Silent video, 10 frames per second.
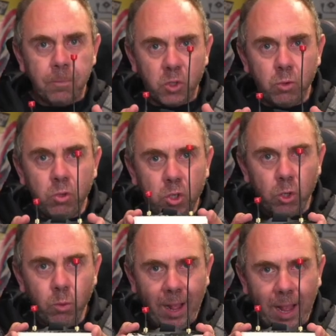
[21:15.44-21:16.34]
you
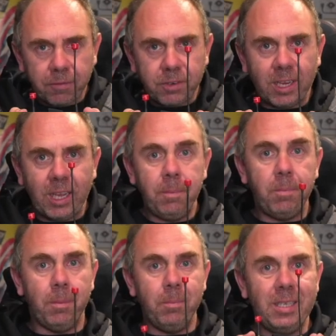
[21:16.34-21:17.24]
do have to keep
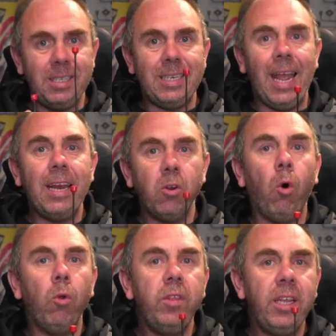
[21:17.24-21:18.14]
them dead
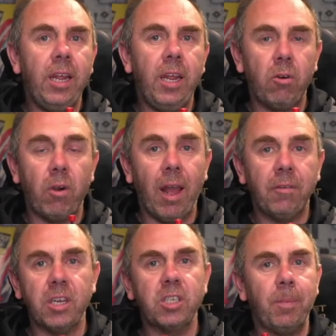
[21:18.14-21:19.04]
on the
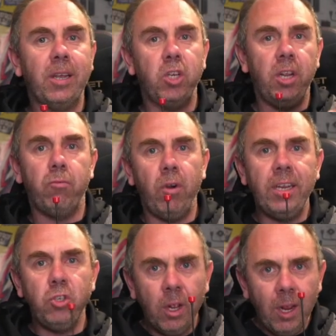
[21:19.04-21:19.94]
aircraft, especially at
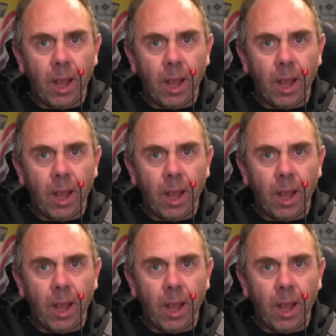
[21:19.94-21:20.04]
range,